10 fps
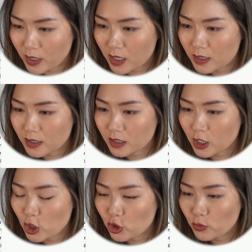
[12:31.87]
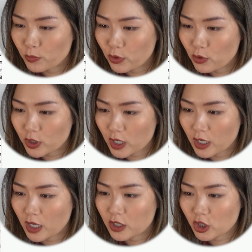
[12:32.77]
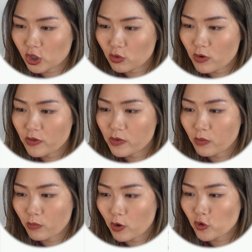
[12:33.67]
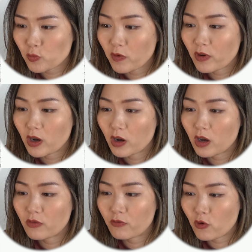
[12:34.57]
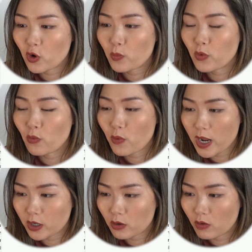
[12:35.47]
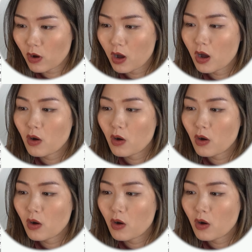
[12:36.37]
because the contribution is towards the growth of affordable rental